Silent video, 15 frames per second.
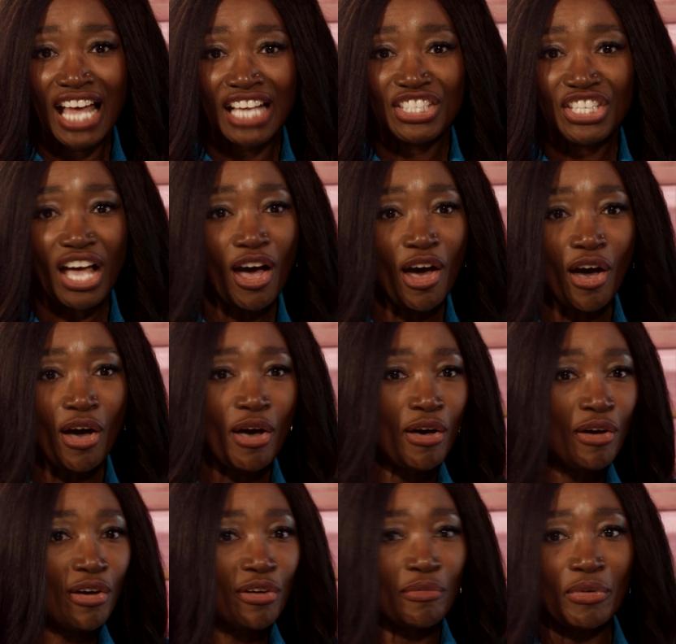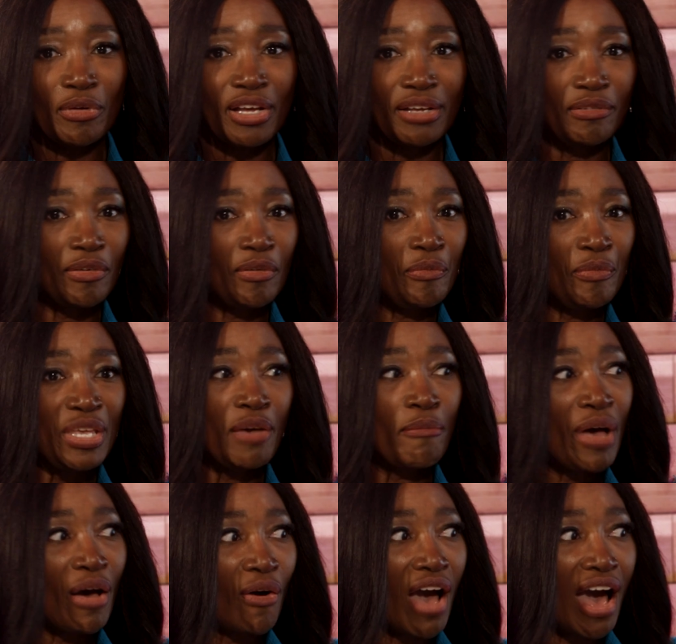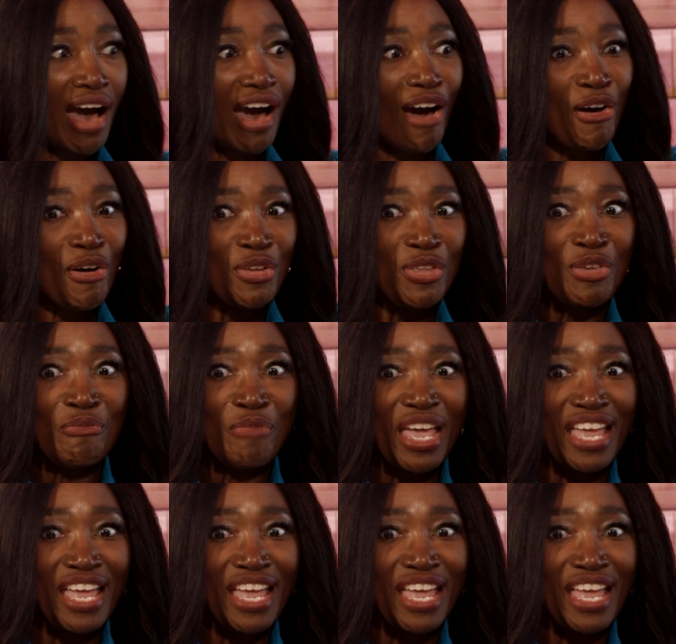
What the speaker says: tell me about how you